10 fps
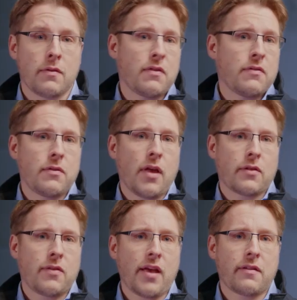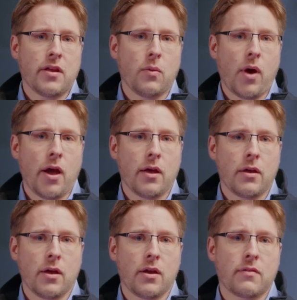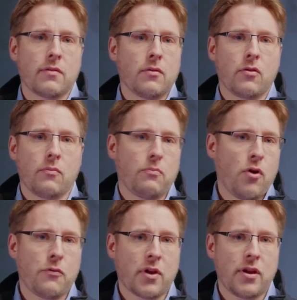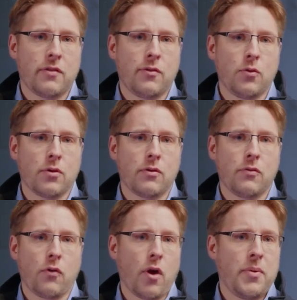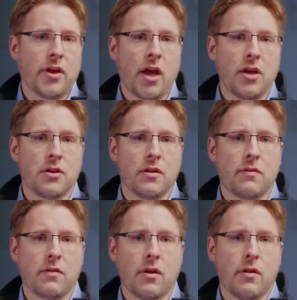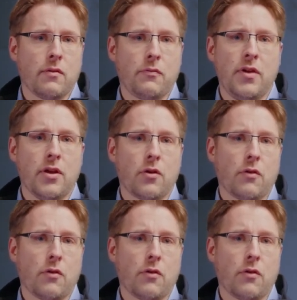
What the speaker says: This is exactly why it is perfectly suited for applications in the field